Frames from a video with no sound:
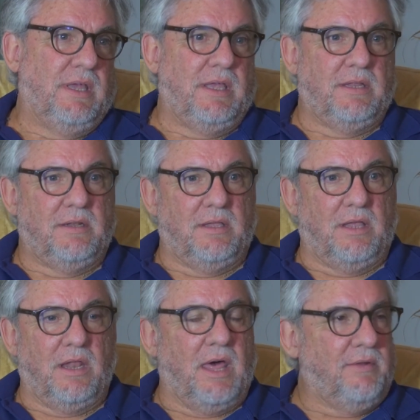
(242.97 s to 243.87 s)
And
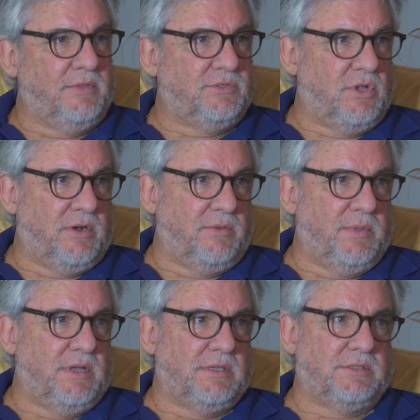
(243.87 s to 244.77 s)
a lot of this started
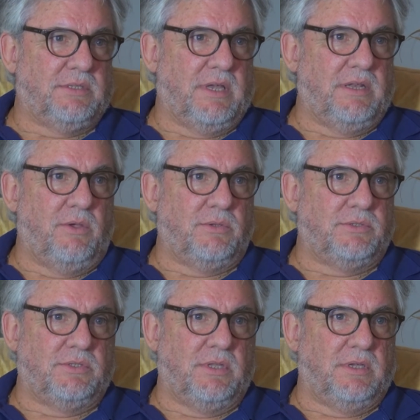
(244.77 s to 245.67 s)
because I
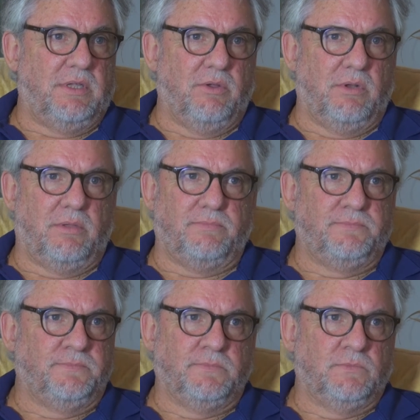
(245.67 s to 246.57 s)
noticed here in
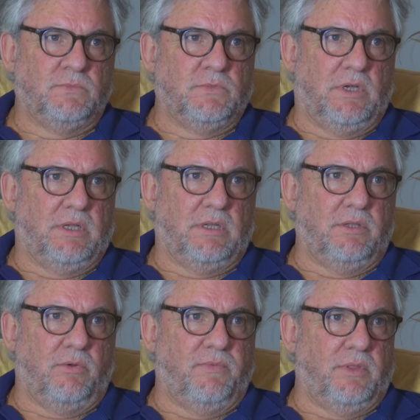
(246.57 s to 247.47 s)
a
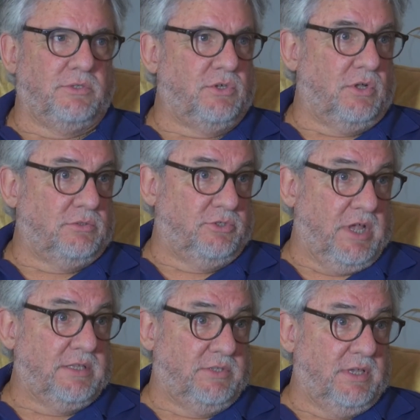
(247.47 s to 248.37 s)
little village called
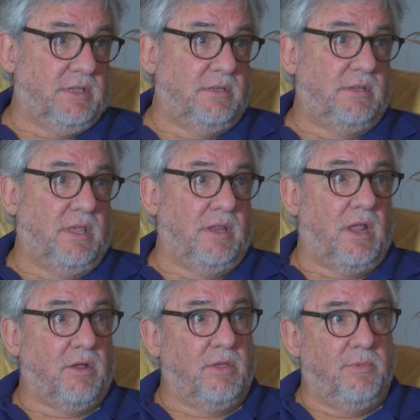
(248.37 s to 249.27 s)
Chansey in
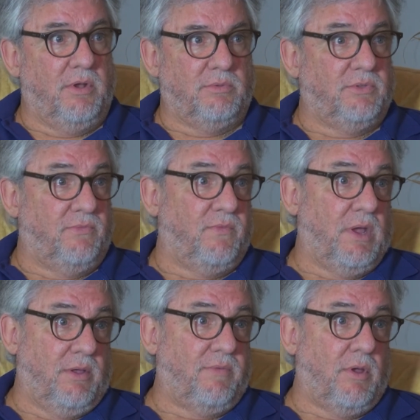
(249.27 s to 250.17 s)
our community, which is a
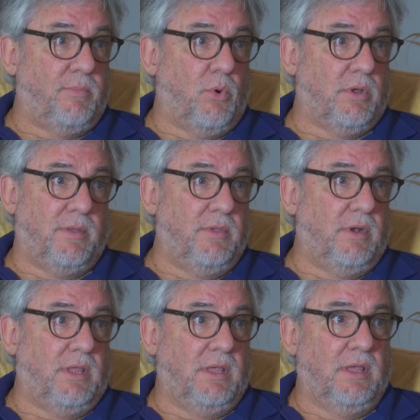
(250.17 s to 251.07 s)
very, very poor community.